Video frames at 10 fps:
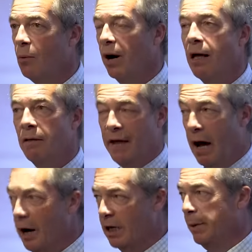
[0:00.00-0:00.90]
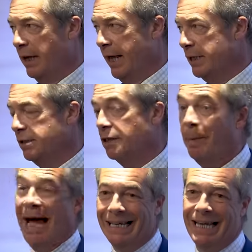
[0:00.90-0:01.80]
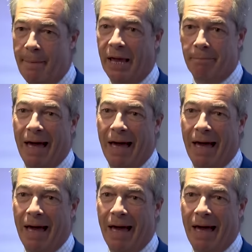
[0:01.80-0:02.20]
Well, the argument is that the pandemic